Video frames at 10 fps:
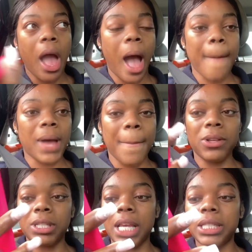I'm
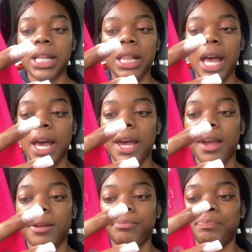almost next in
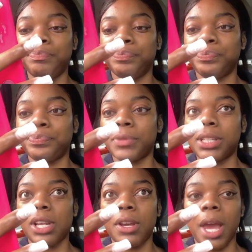line.
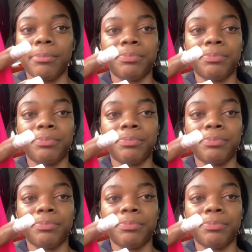So yeah.